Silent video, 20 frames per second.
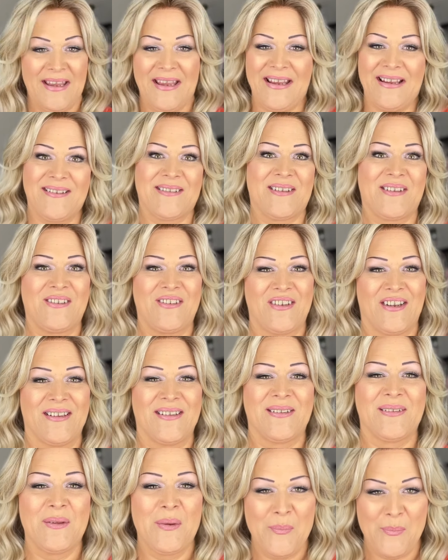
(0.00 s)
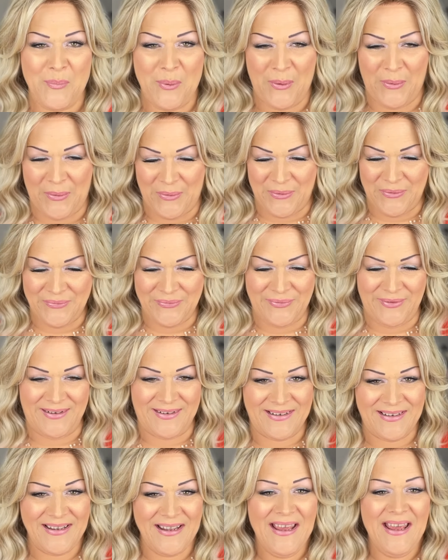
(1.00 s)
It's just
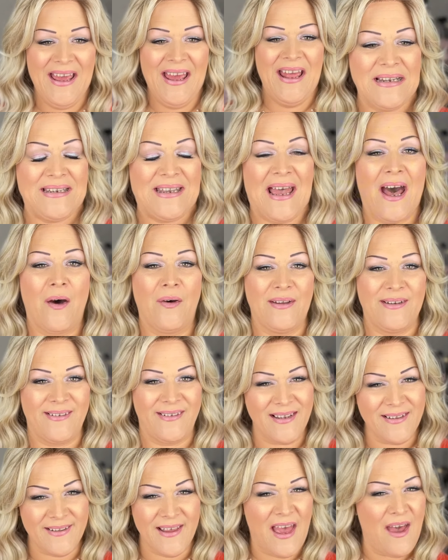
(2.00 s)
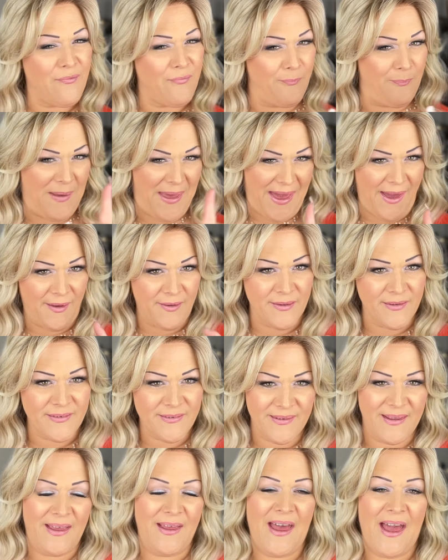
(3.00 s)
perfect. Now, it does have
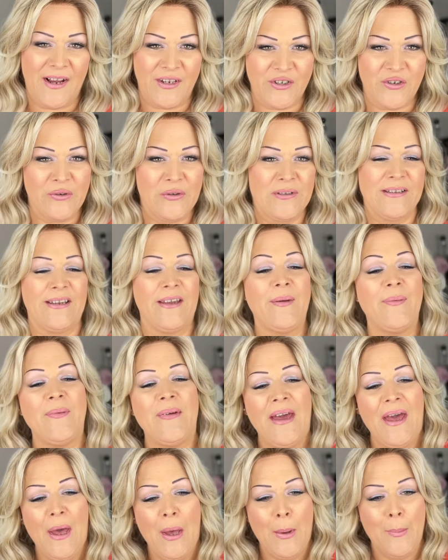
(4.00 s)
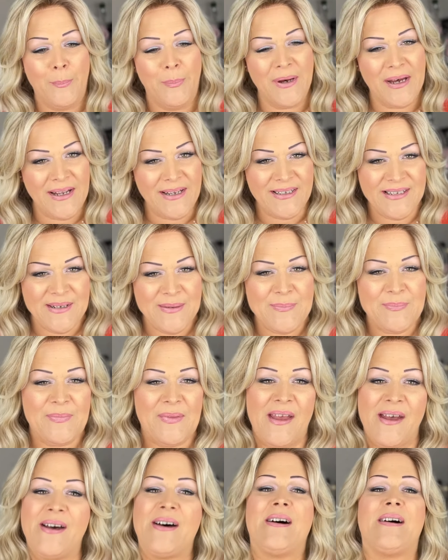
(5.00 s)
bangs, actually, but
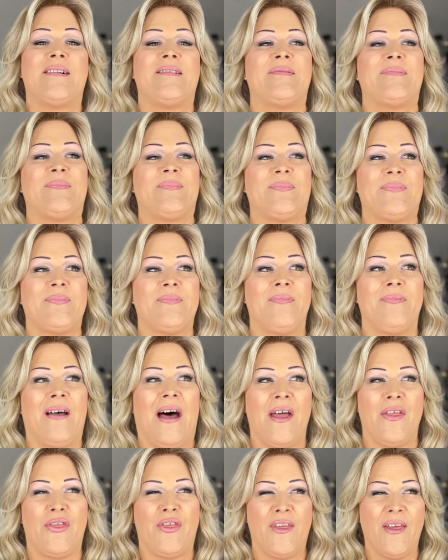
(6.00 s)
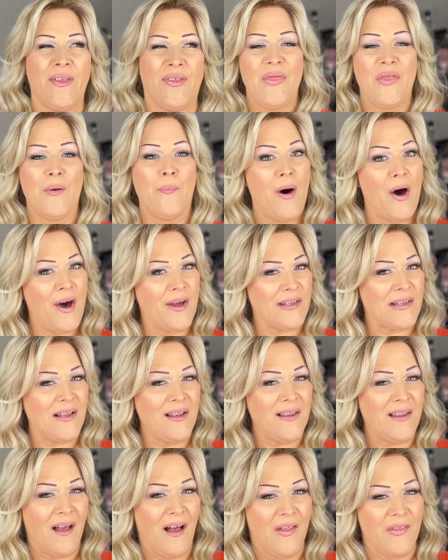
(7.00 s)
I think the
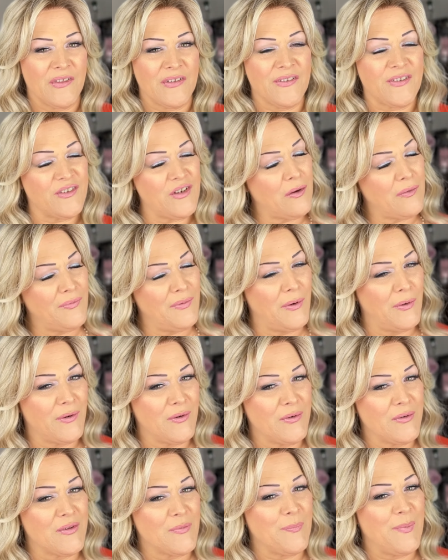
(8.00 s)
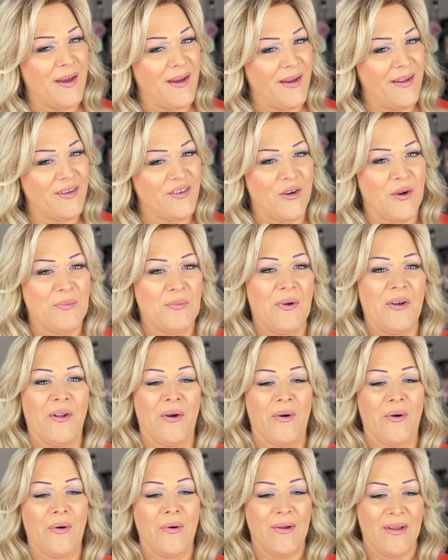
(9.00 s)
model on the stock photos by Jon
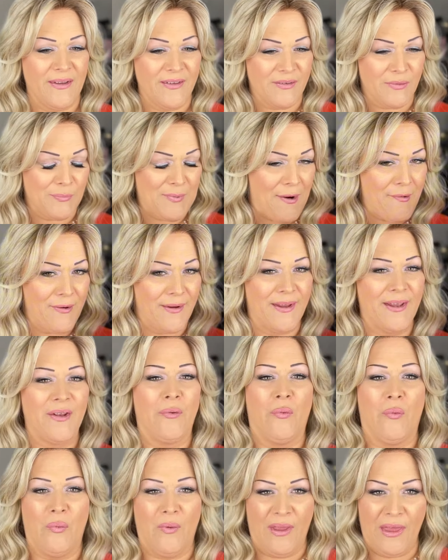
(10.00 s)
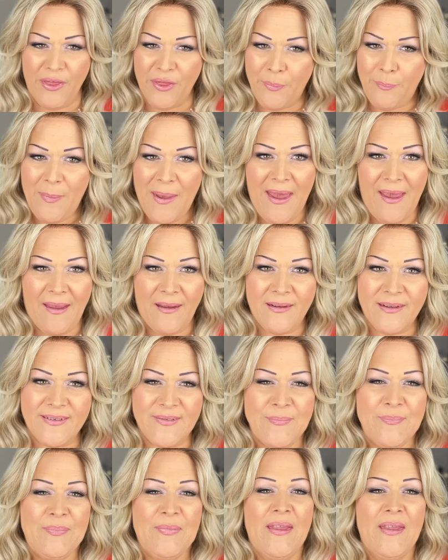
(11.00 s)
Renau is wearing it with
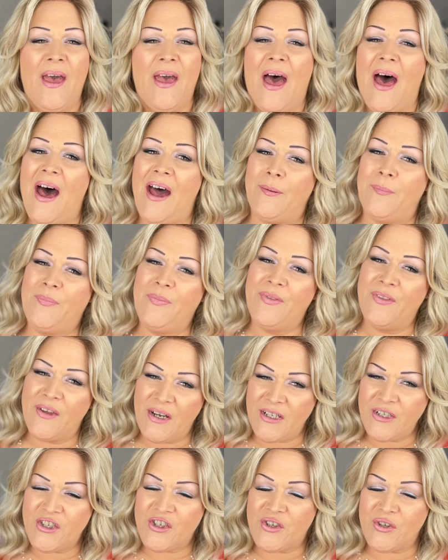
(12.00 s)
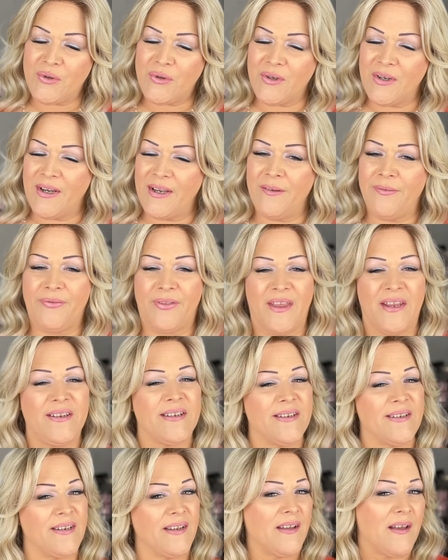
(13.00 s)
bangs. I'm not sure if they
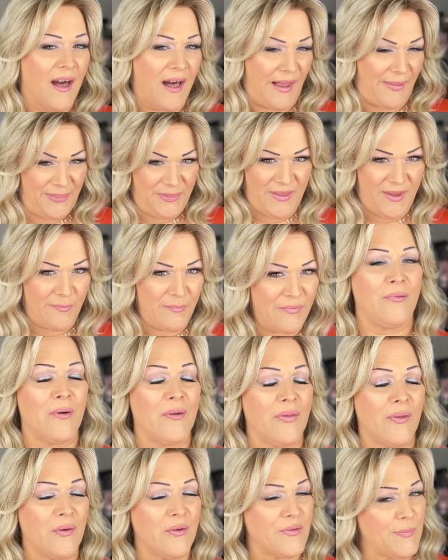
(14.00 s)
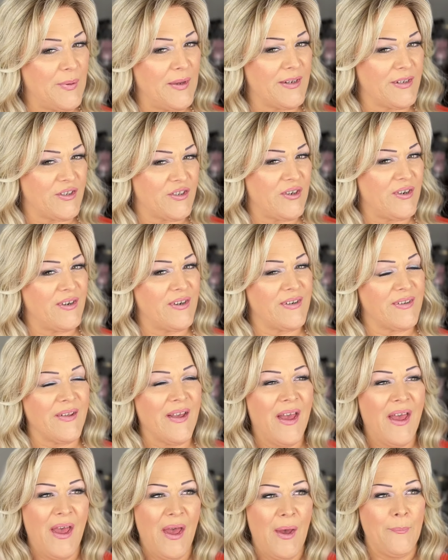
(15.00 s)
didn't cut them for those pictures
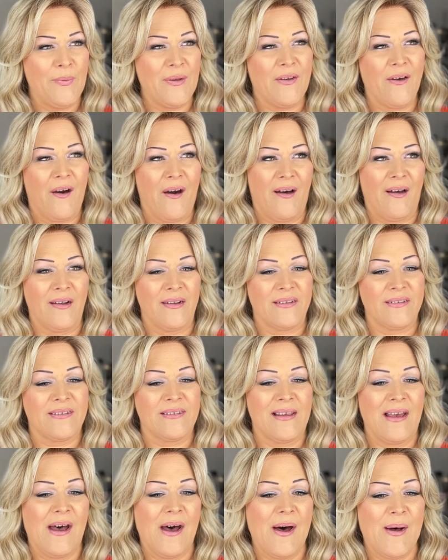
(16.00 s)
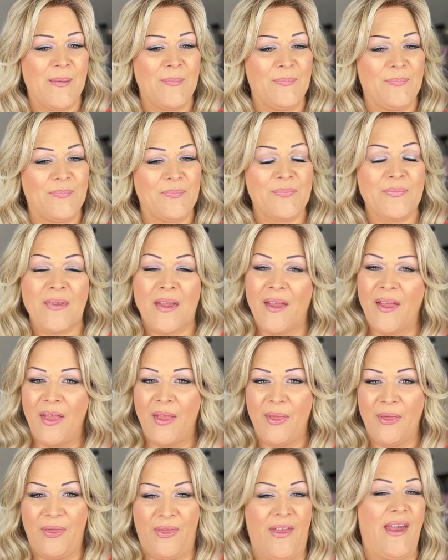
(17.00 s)
because
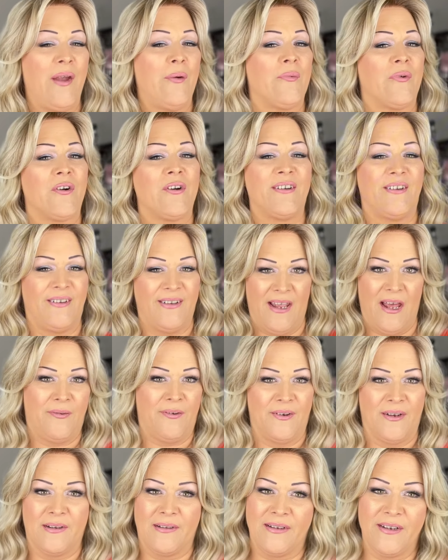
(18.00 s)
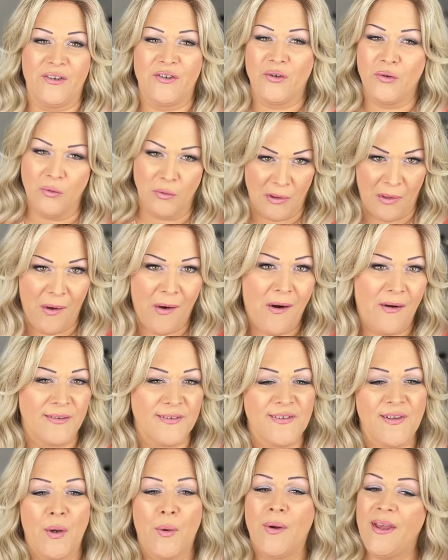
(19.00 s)
they were definitely too long.
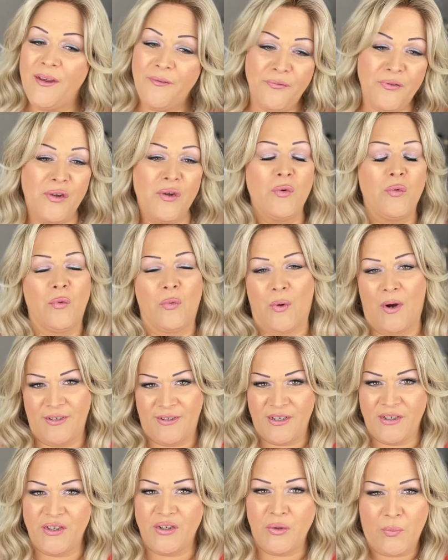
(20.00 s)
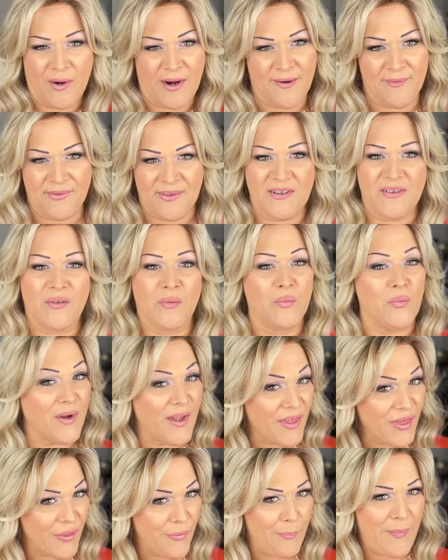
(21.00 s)
So if you wanted to wear this
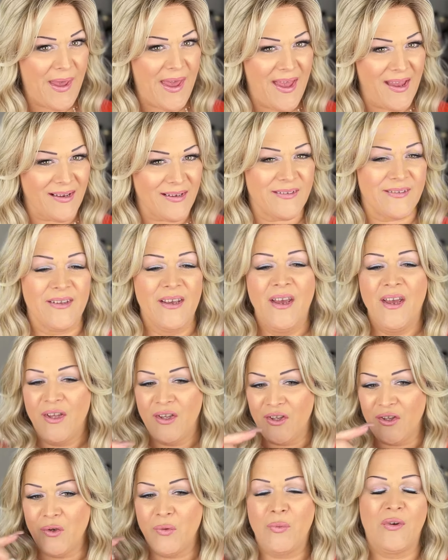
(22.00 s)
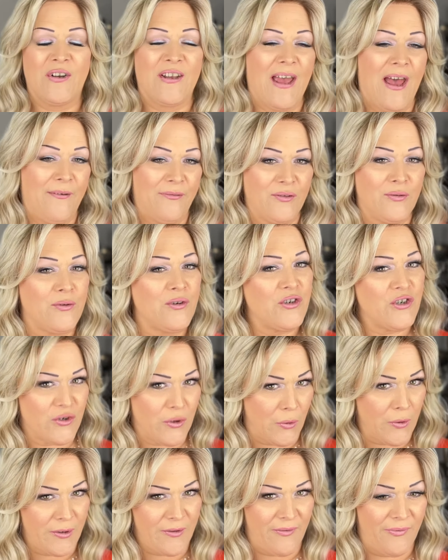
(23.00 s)
with bangs, you would have to
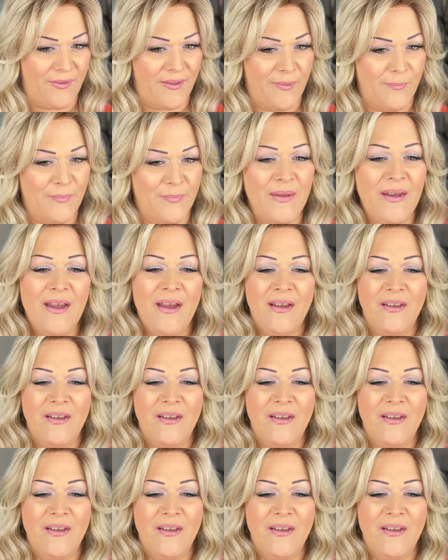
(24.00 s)
shorten them.